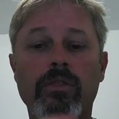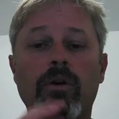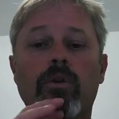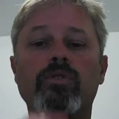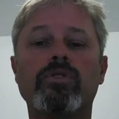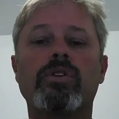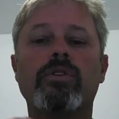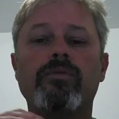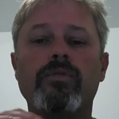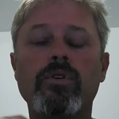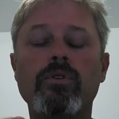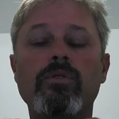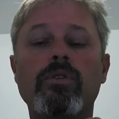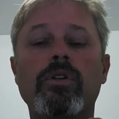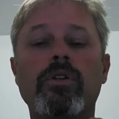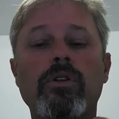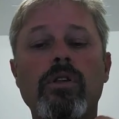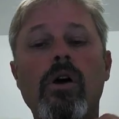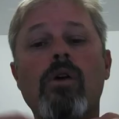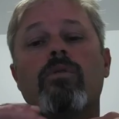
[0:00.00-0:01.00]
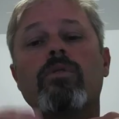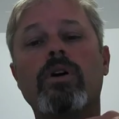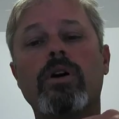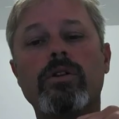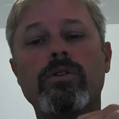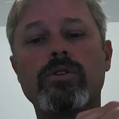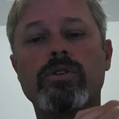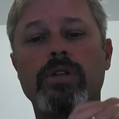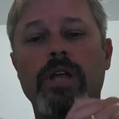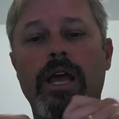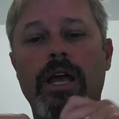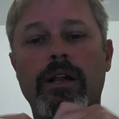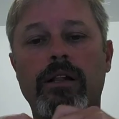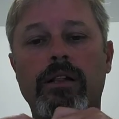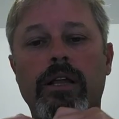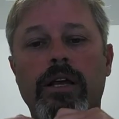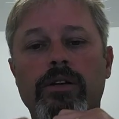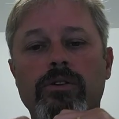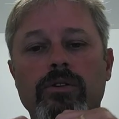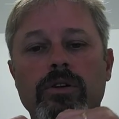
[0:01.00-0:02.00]
Those of you that don't understand
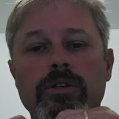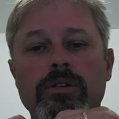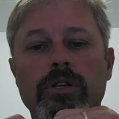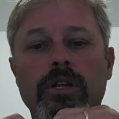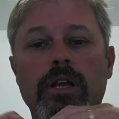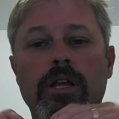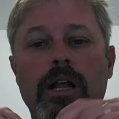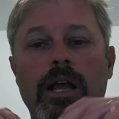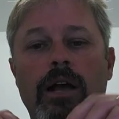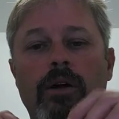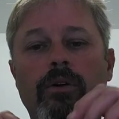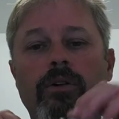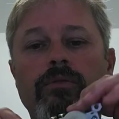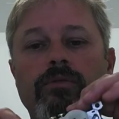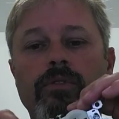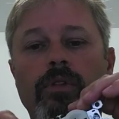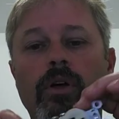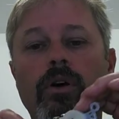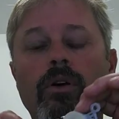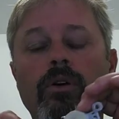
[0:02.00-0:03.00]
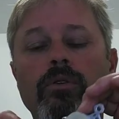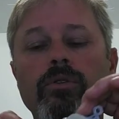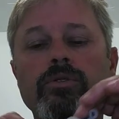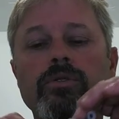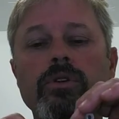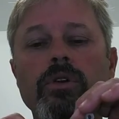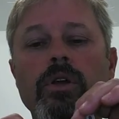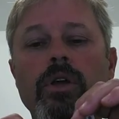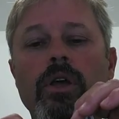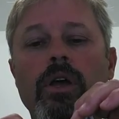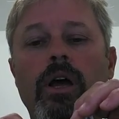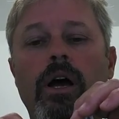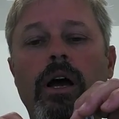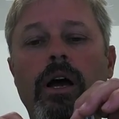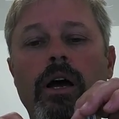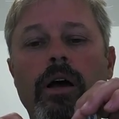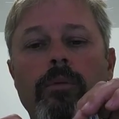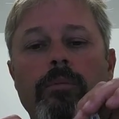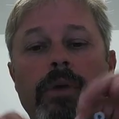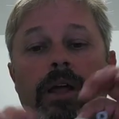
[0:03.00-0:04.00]
electricity and how it flows,
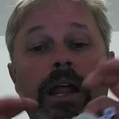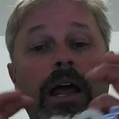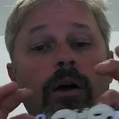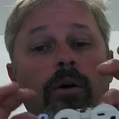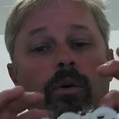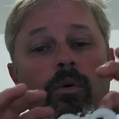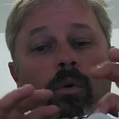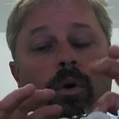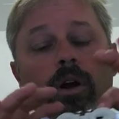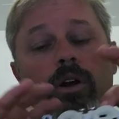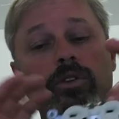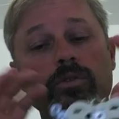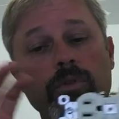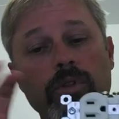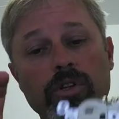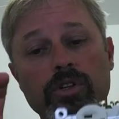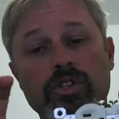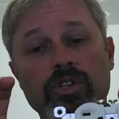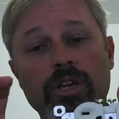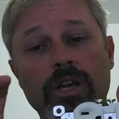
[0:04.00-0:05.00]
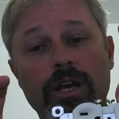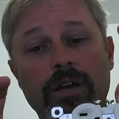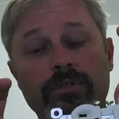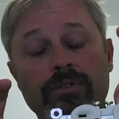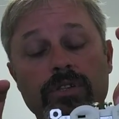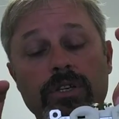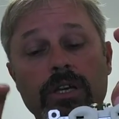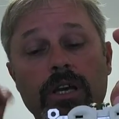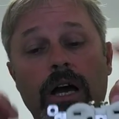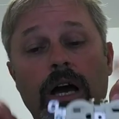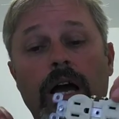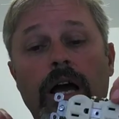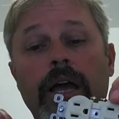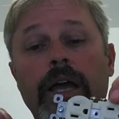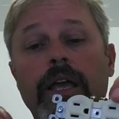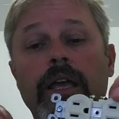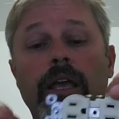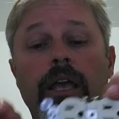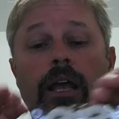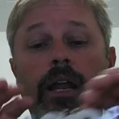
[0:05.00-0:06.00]
and how it works with a
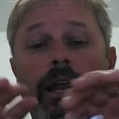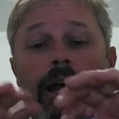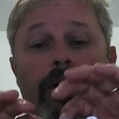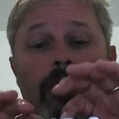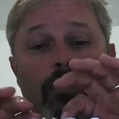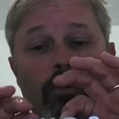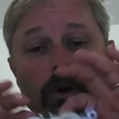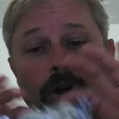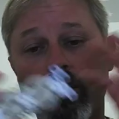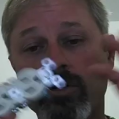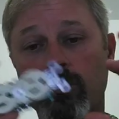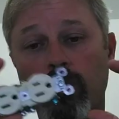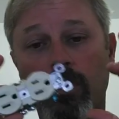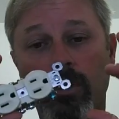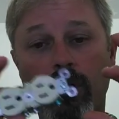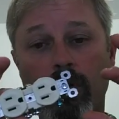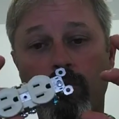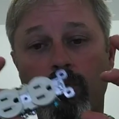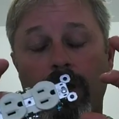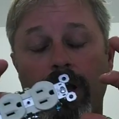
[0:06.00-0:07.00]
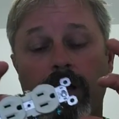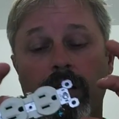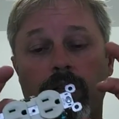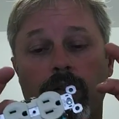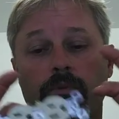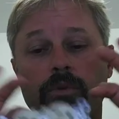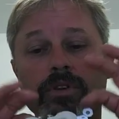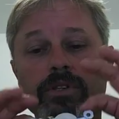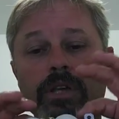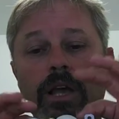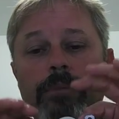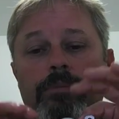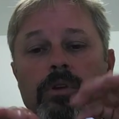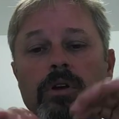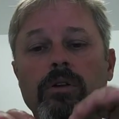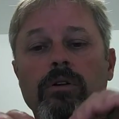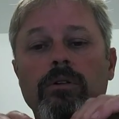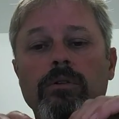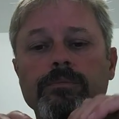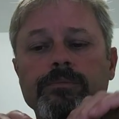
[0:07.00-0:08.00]
GFCI and how it works with a regular
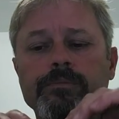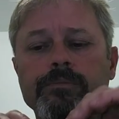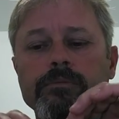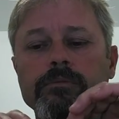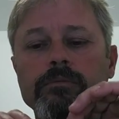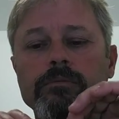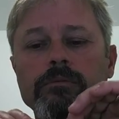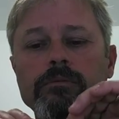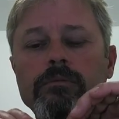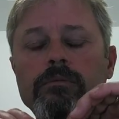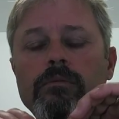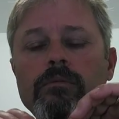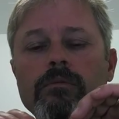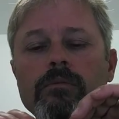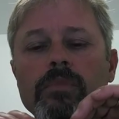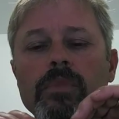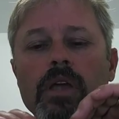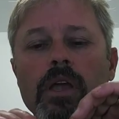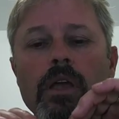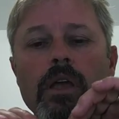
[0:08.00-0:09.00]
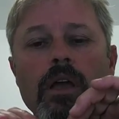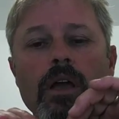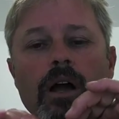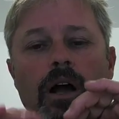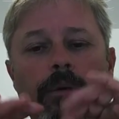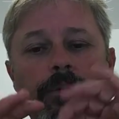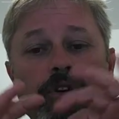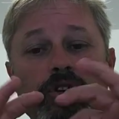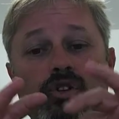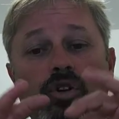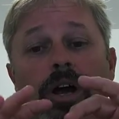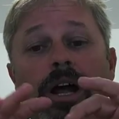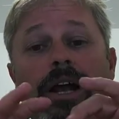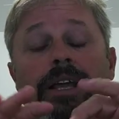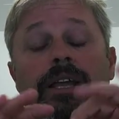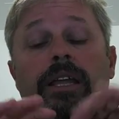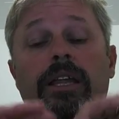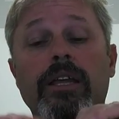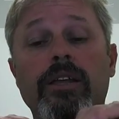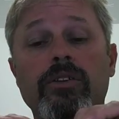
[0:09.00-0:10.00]
receptacle, I'm going to try
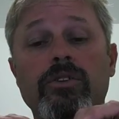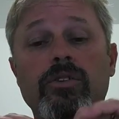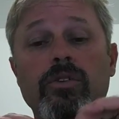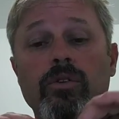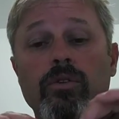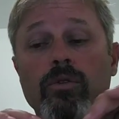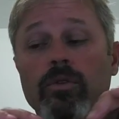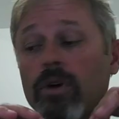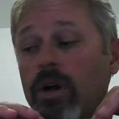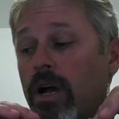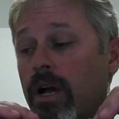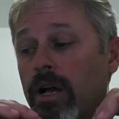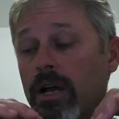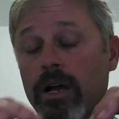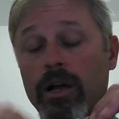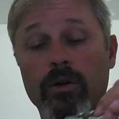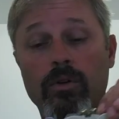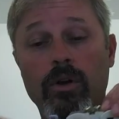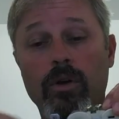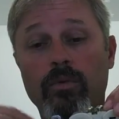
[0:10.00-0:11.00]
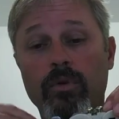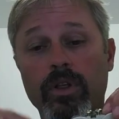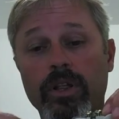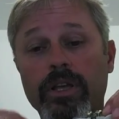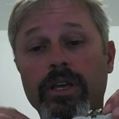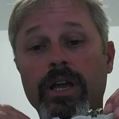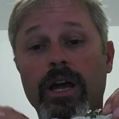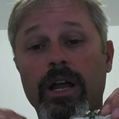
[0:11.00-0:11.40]
to get into a really